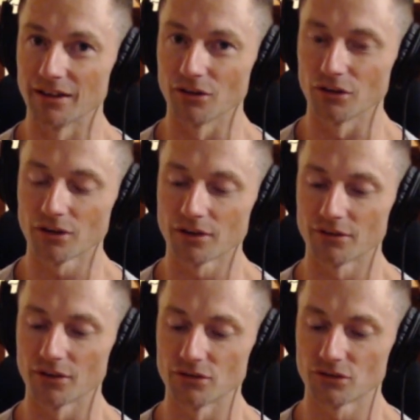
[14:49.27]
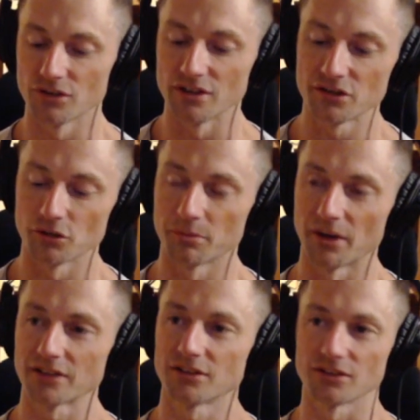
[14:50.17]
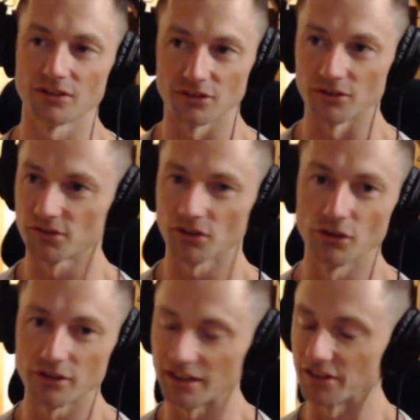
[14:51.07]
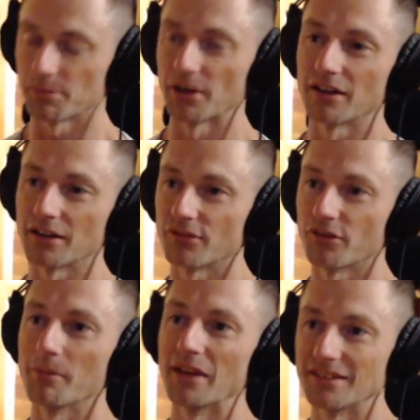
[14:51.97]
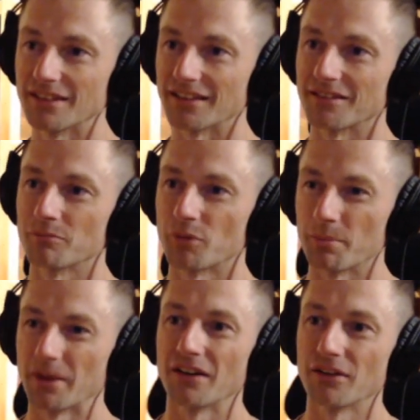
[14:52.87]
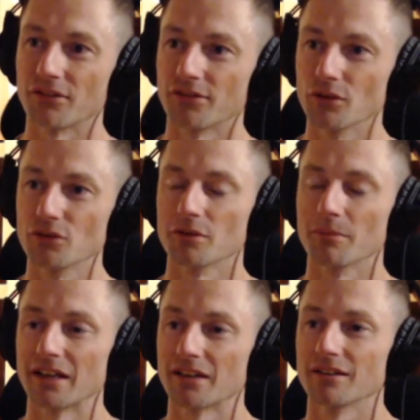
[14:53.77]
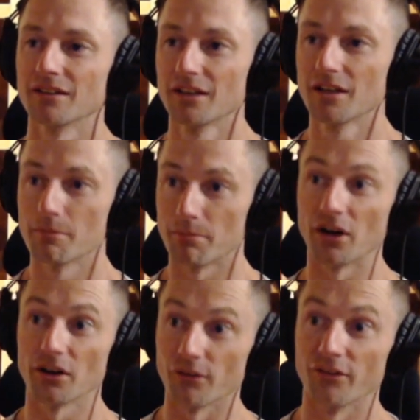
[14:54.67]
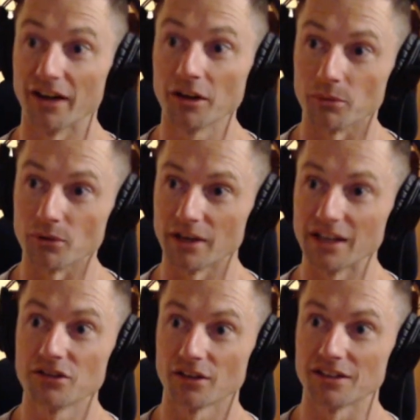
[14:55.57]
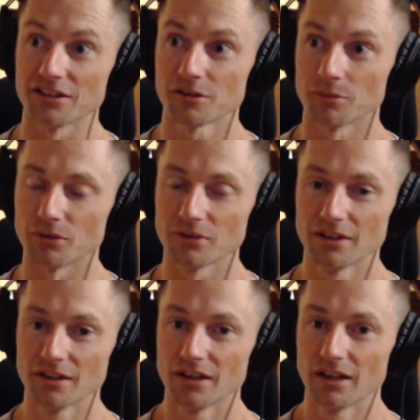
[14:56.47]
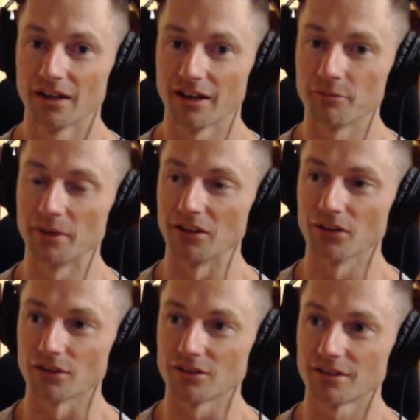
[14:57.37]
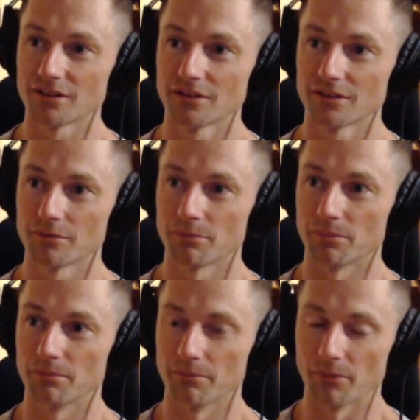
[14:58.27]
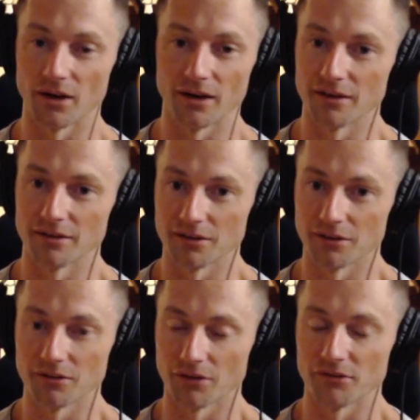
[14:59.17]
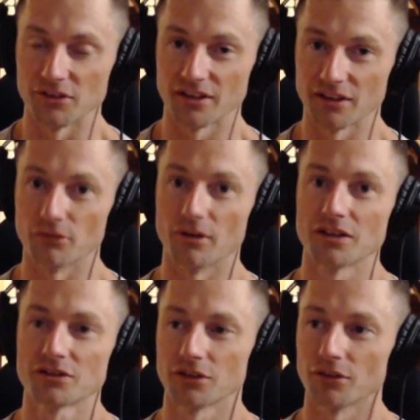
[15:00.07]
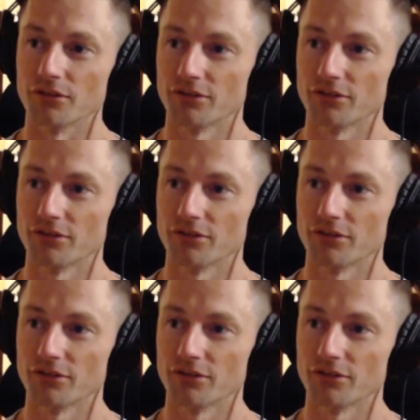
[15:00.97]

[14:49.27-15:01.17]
And a lot of those traditional practices of soaking, sprouting, fermenting, and preparing food to make it bioavailable and digestible have been lost by, obviously the rush